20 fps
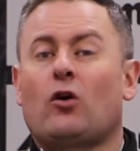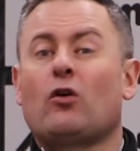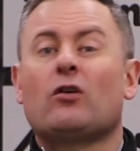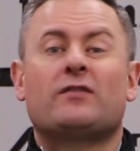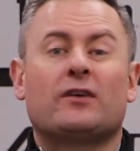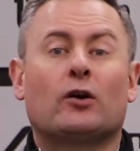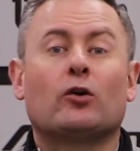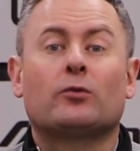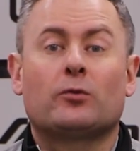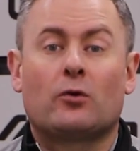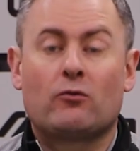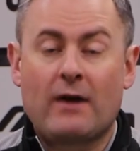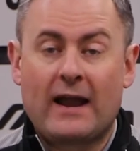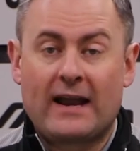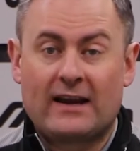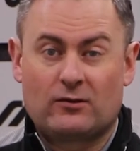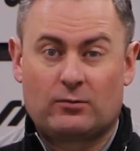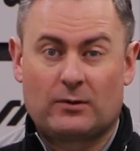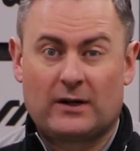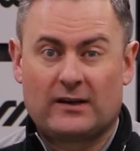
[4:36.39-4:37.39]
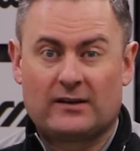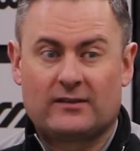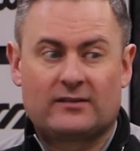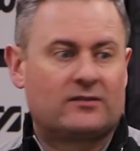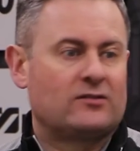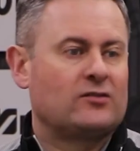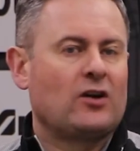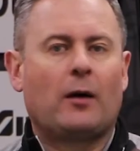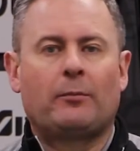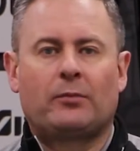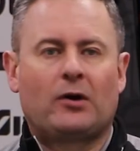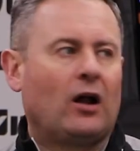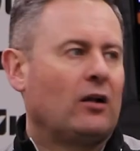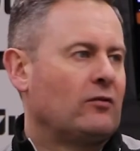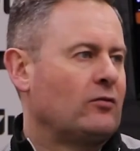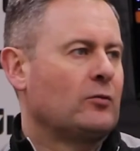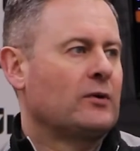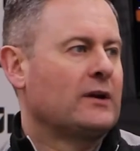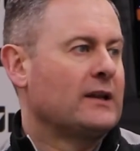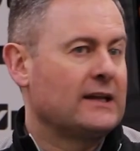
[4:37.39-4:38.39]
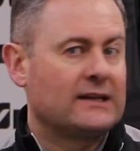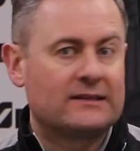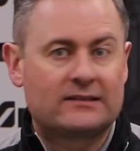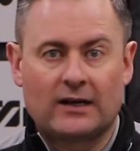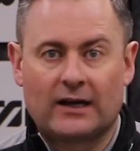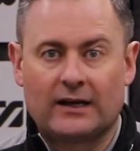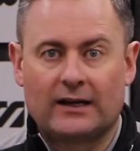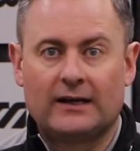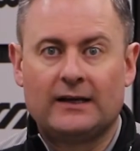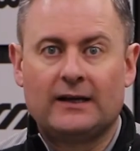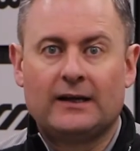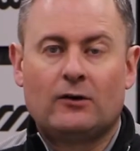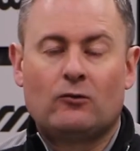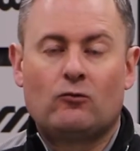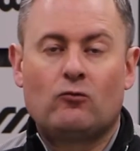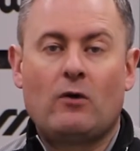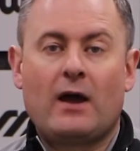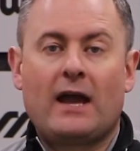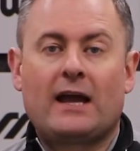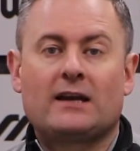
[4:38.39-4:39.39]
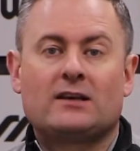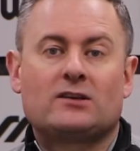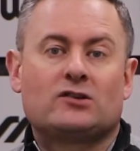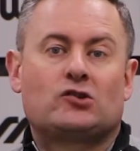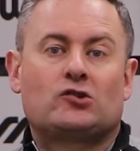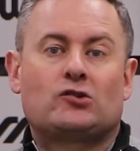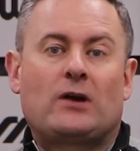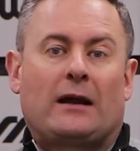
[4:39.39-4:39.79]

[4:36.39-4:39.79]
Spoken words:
or if you go to a range where there's Topgolf or one of these kind of range,